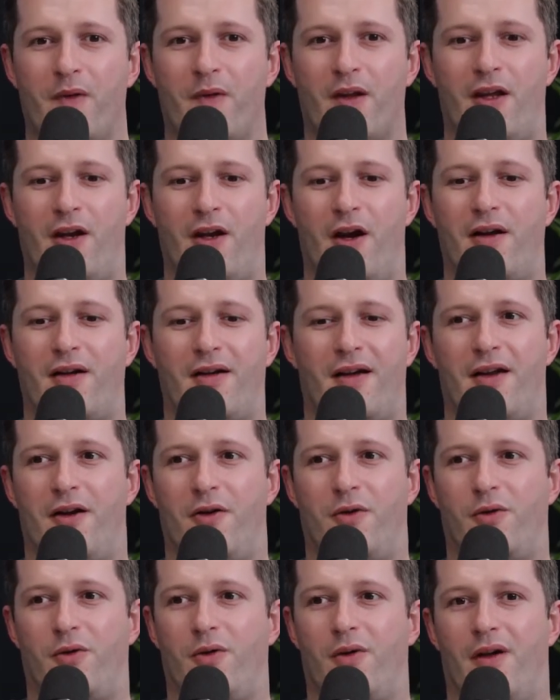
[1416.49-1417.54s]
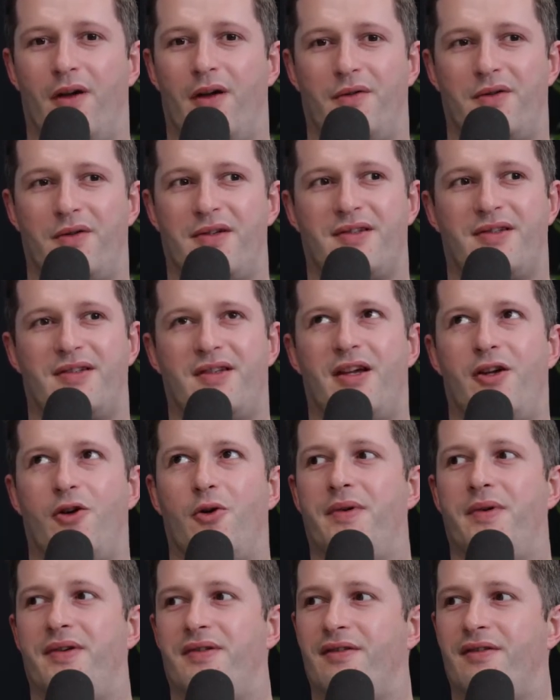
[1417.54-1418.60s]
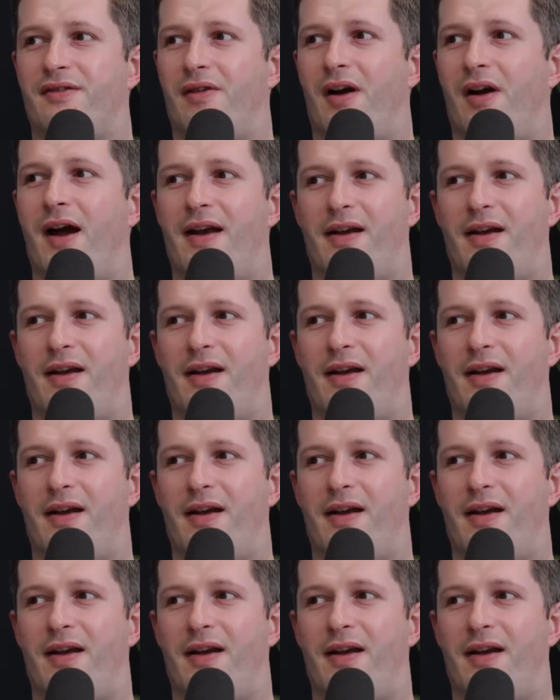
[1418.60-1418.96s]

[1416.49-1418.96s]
It'll just see your business right,